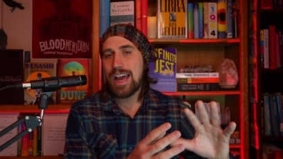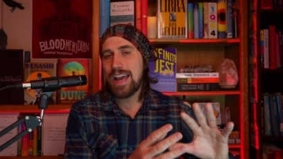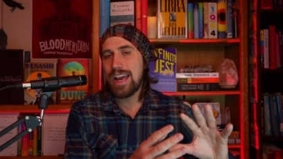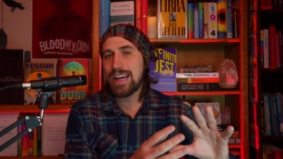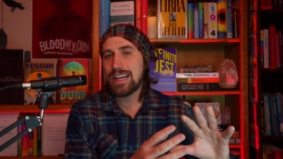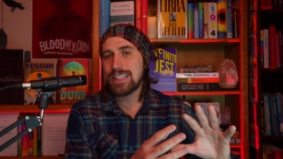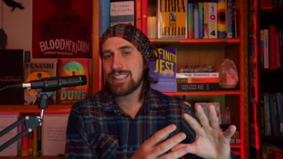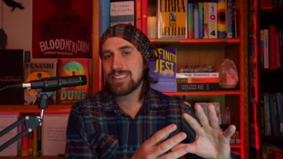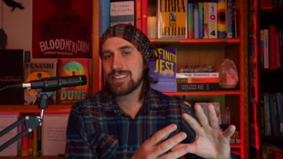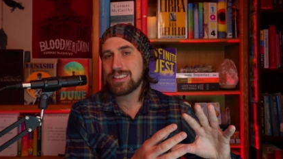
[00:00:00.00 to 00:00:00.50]

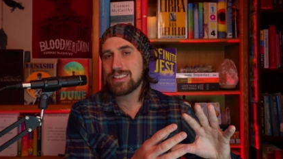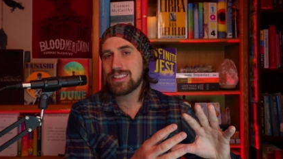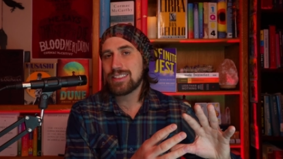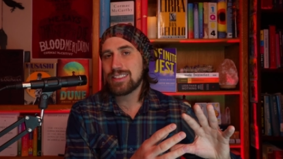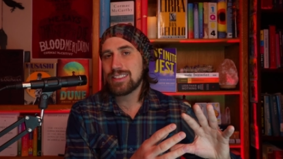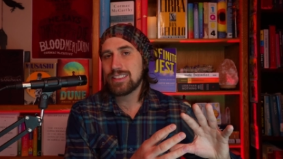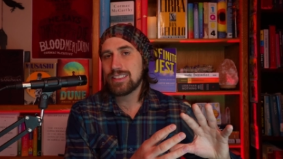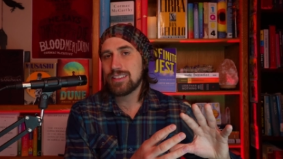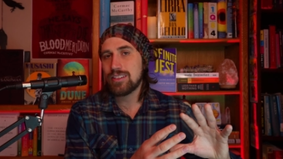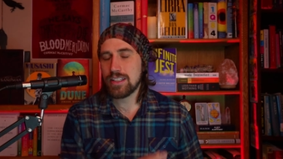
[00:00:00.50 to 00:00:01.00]

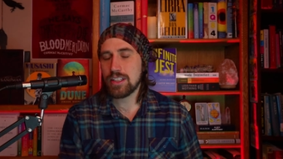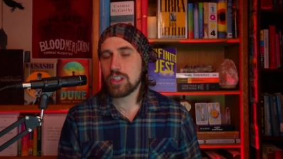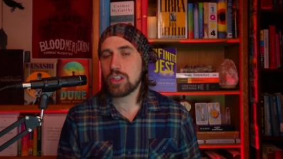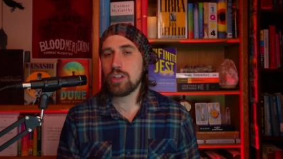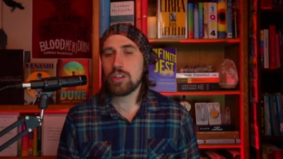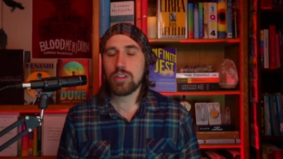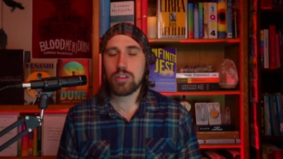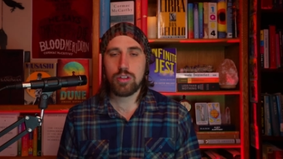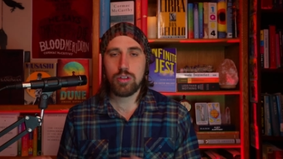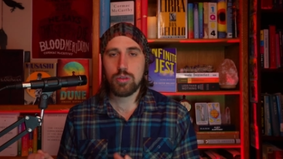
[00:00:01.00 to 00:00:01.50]
as the
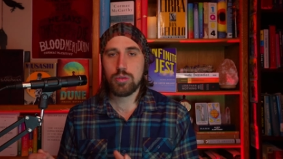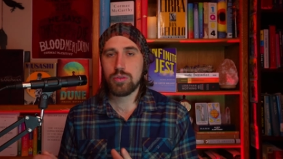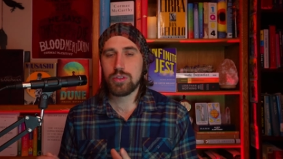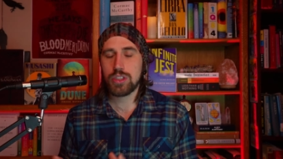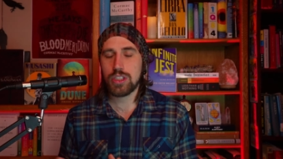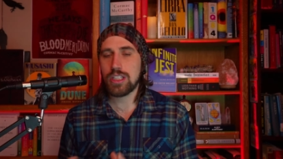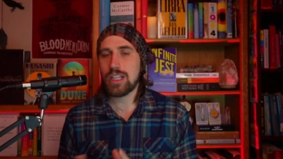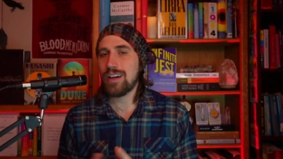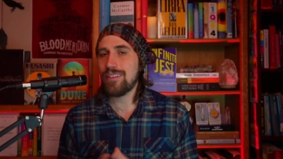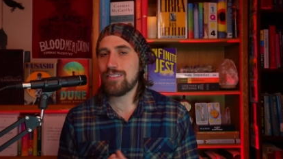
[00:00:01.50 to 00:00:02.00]

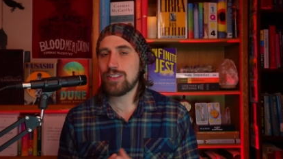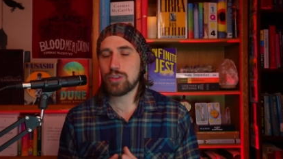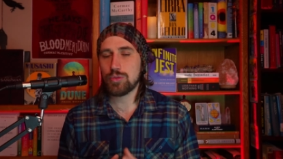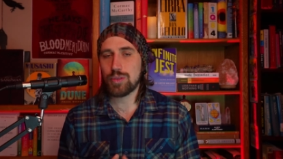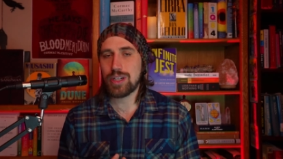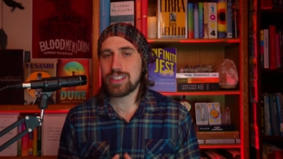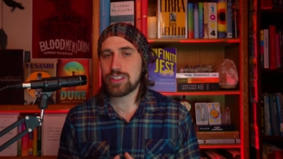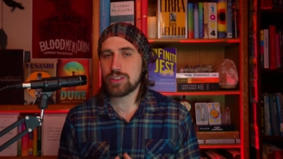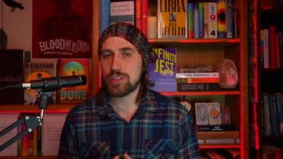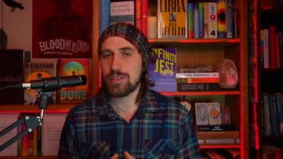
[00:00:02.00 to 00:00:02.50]
conclusion of his
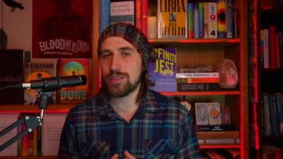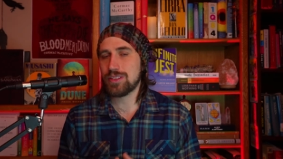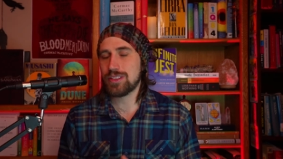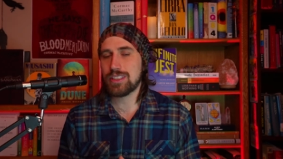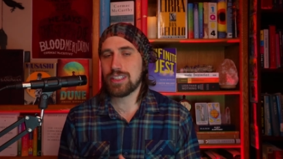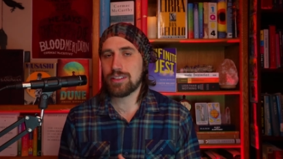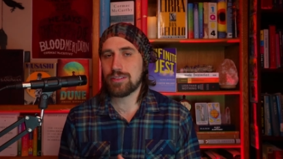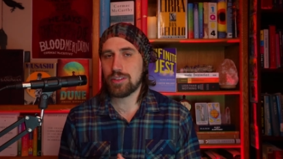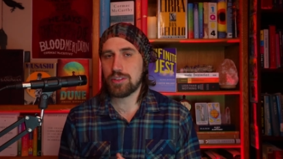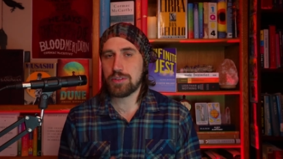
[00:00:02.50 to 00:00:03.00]
Western
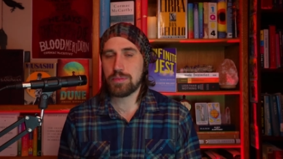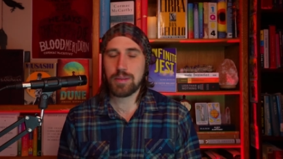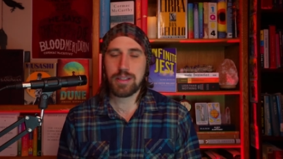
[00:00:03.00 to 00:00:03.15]
series,